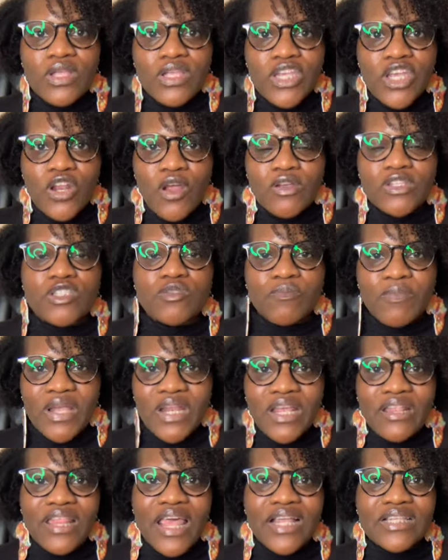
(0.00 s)
you know,
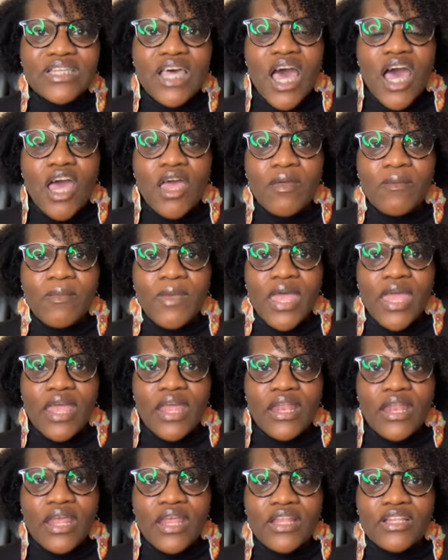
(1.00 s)
spending that time
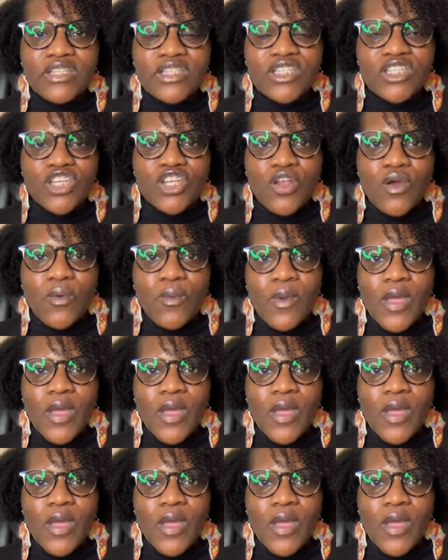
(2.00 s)
and you know,